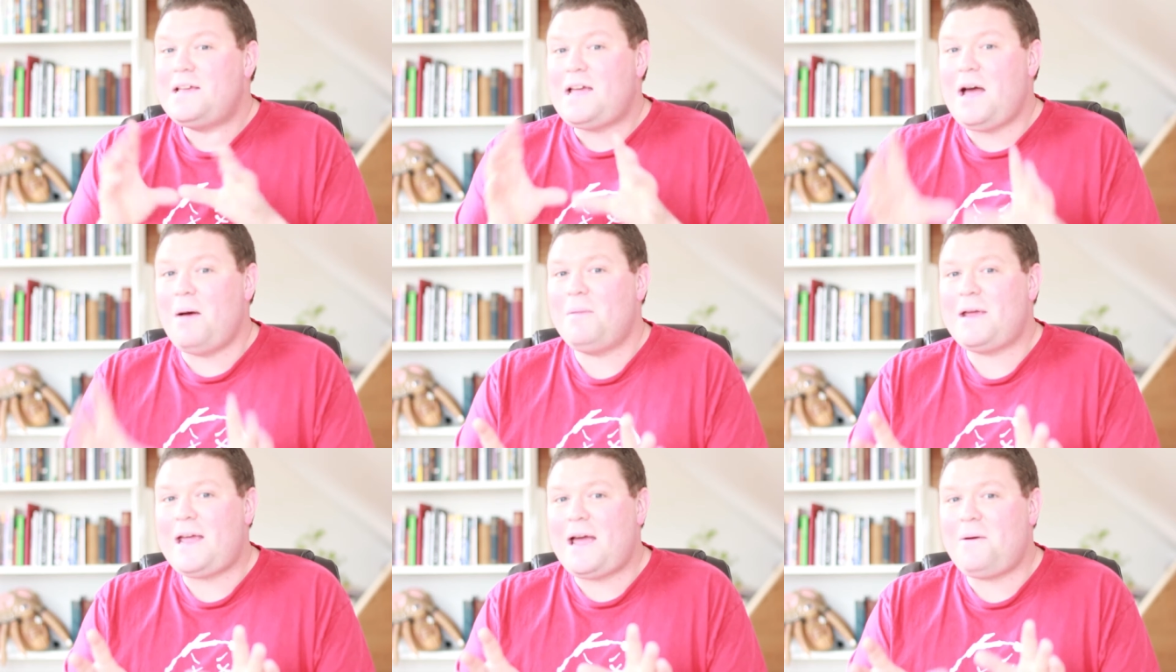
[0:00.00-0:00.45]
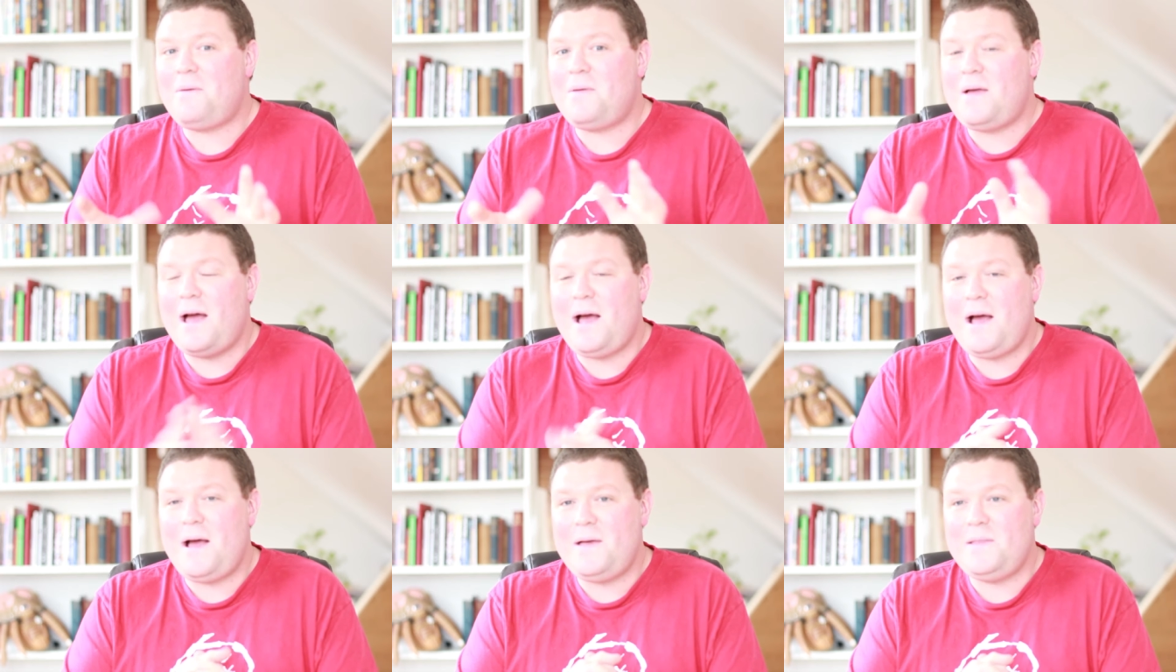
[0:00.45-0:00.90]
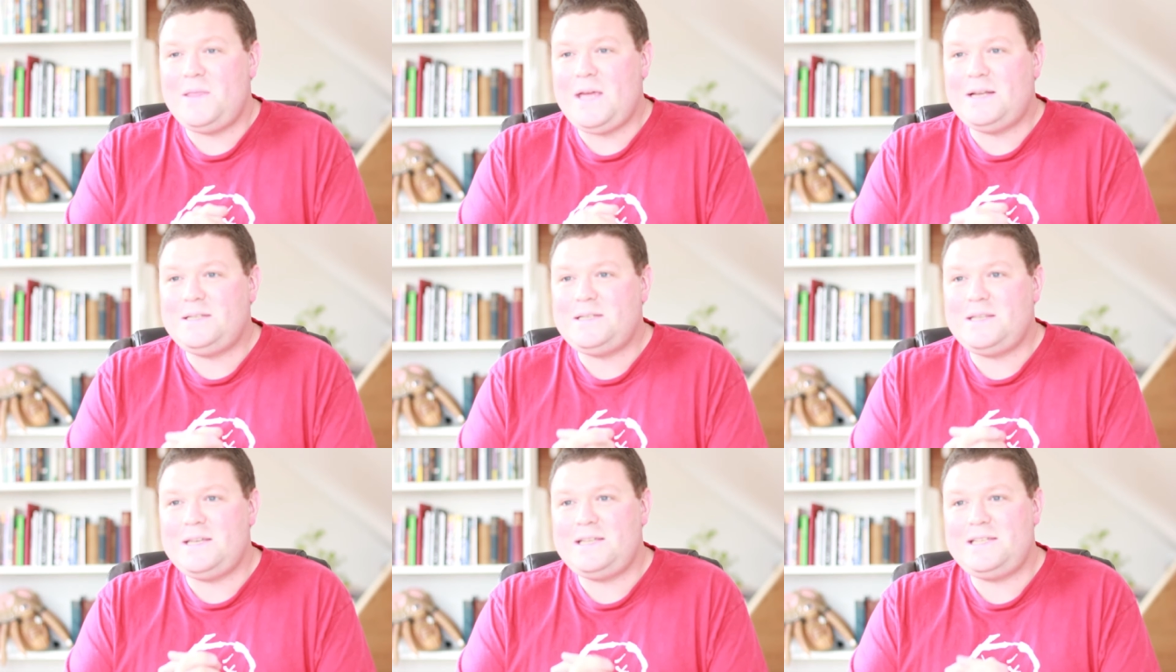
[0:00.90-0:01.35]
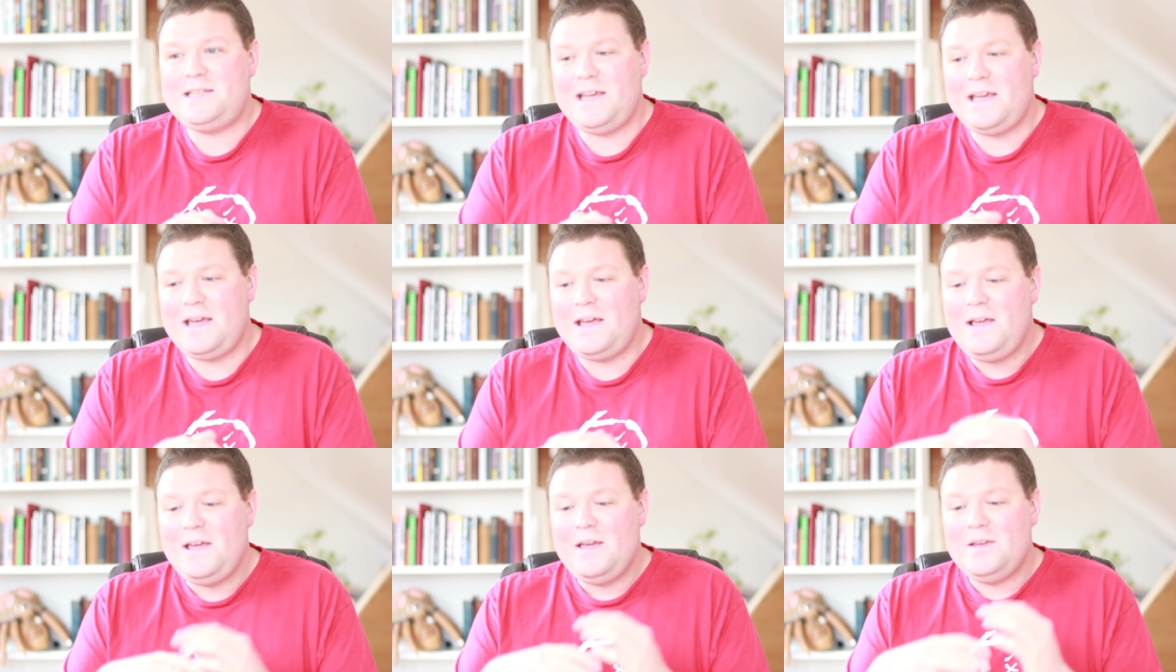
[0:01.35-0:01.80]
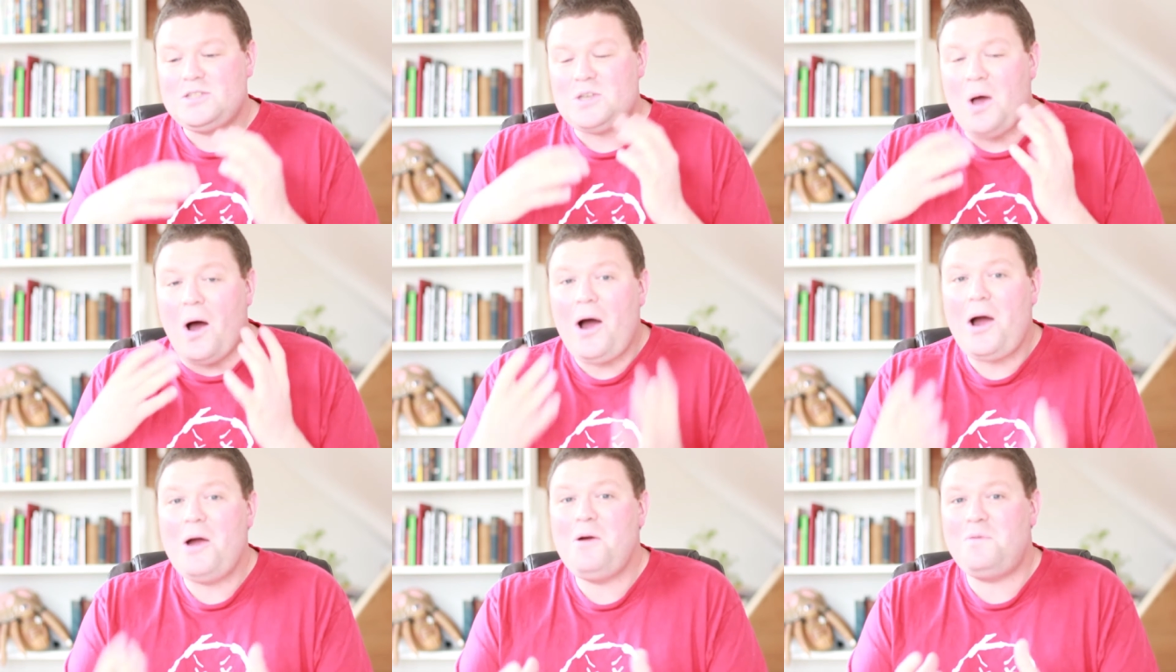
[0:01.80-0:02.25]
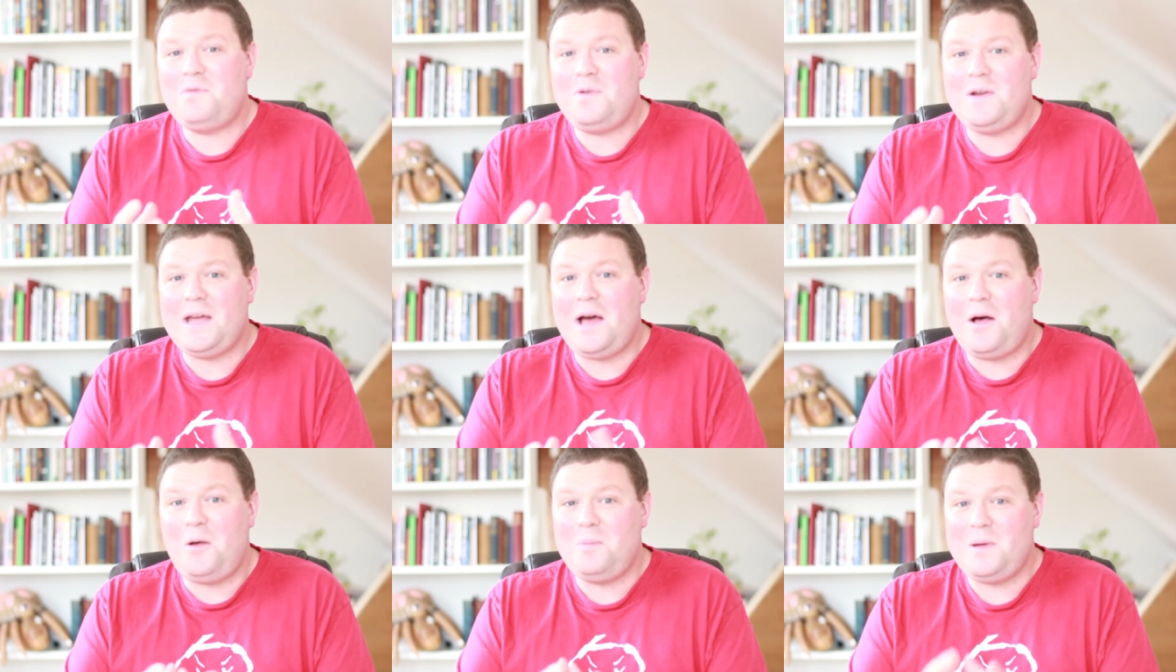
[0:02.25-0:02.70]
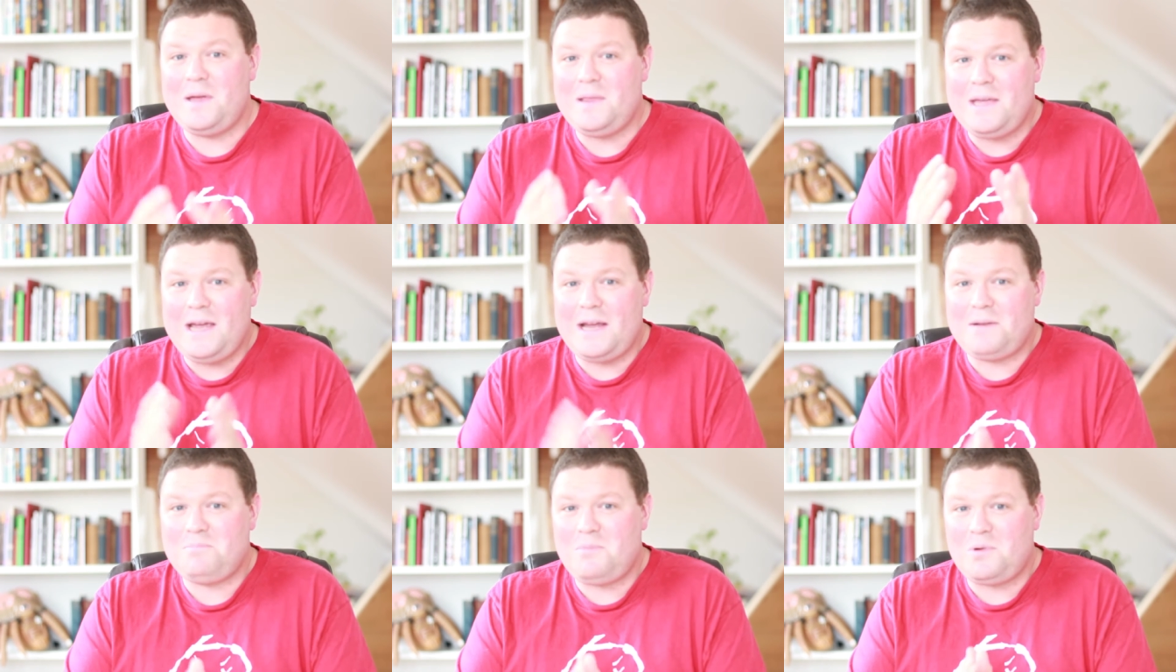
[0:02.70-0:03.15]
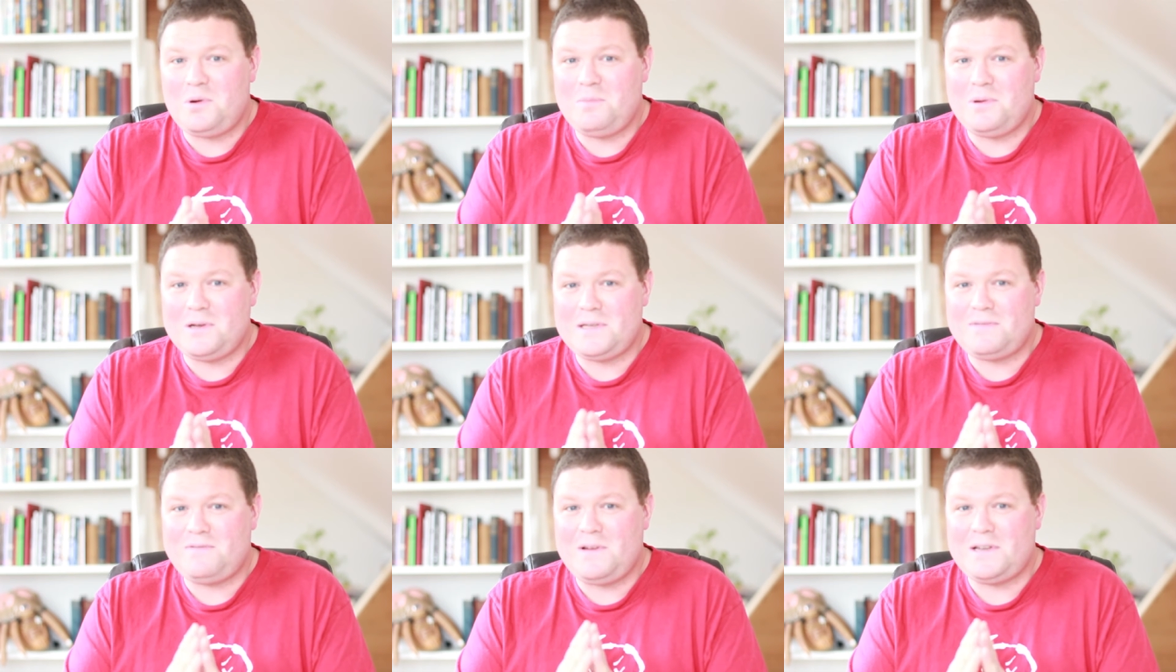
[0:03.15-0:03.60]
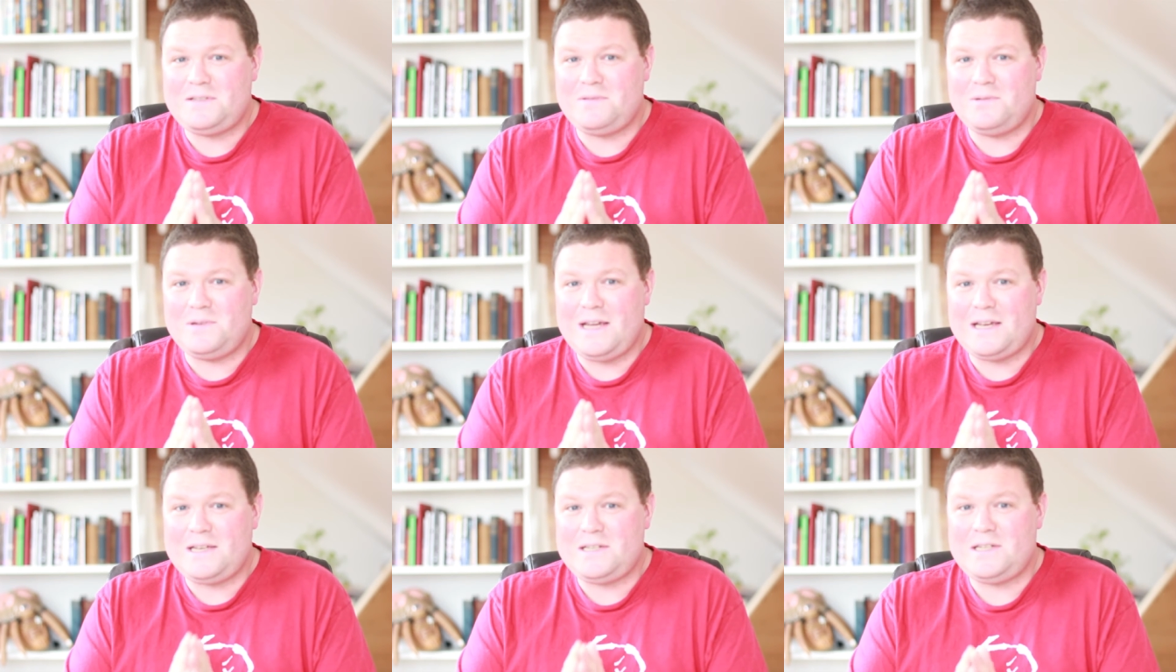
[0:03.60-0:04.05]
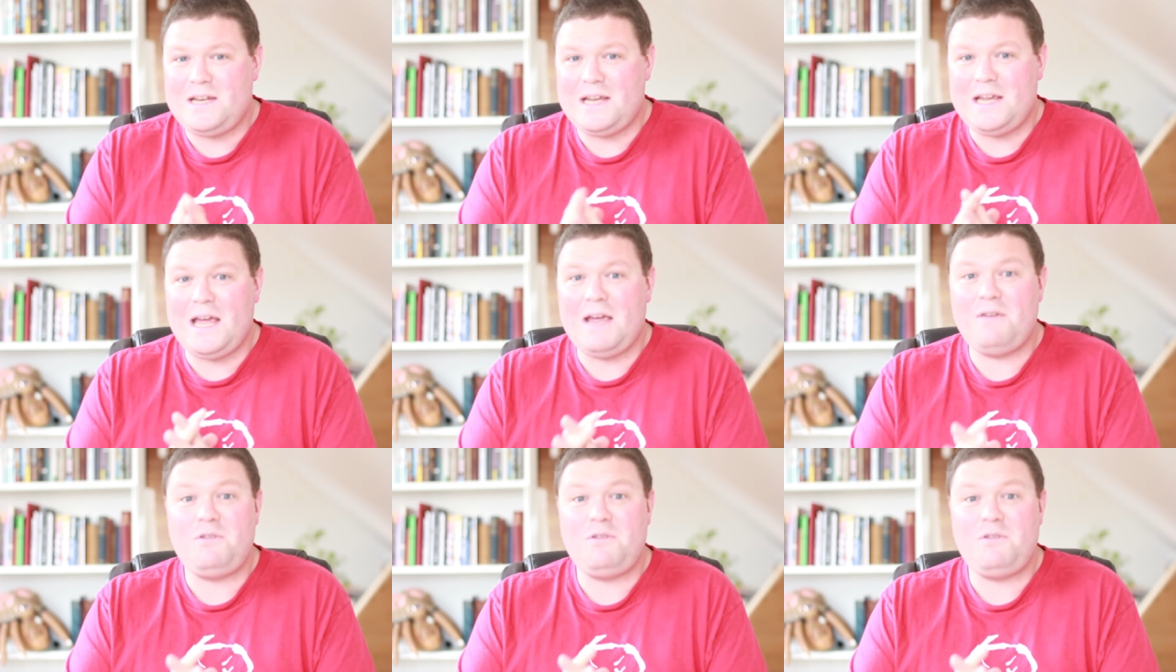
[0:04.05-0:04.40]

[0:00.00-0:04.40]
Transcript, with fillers: coming out at the end of this year, so hopefully I'll be at the Edinburgh Book Festival next year.